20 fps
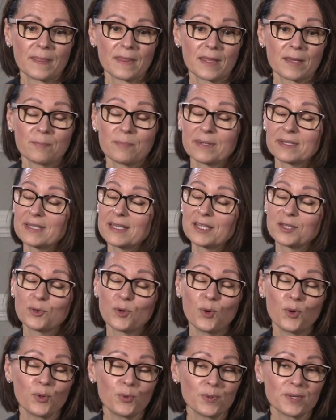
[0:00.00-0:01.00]
But it
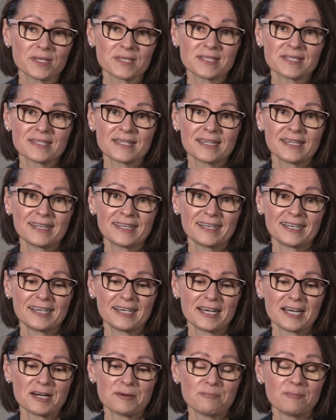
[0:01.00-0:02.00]
always
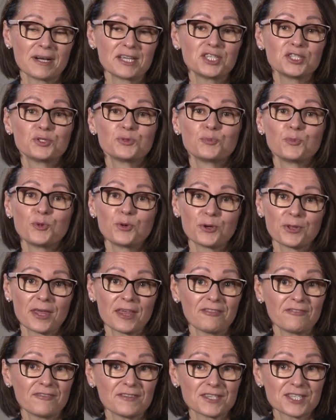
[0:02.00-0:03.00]
much more than
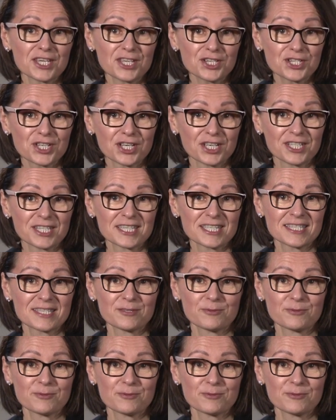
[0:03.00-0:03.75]
physicians.